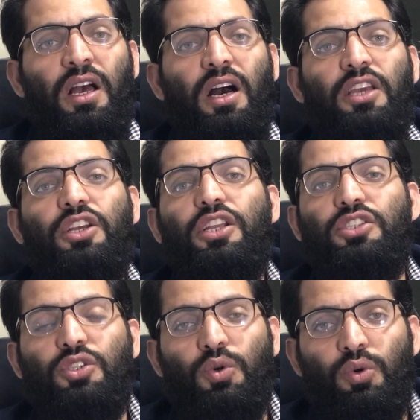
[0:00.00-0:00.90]
You
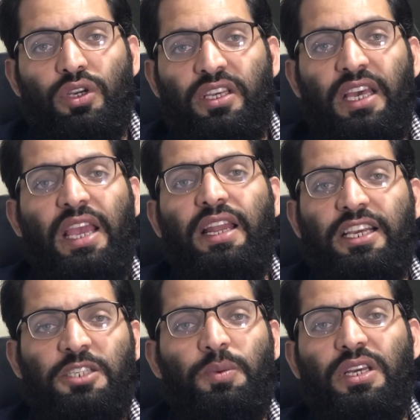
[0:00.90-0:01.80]
need to gain
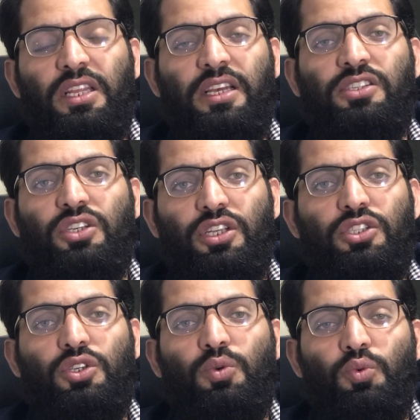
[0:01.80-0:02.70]
experience, you
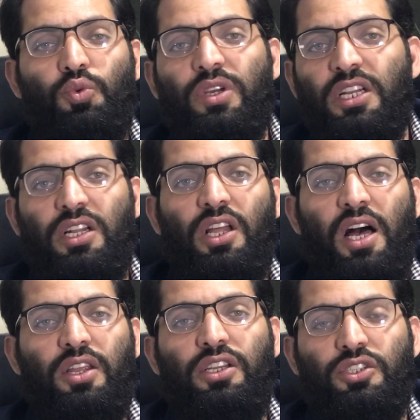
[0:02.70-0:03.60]
need to read a
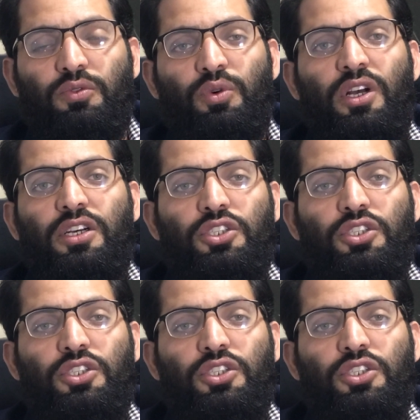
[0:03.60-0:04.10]
lot, you need to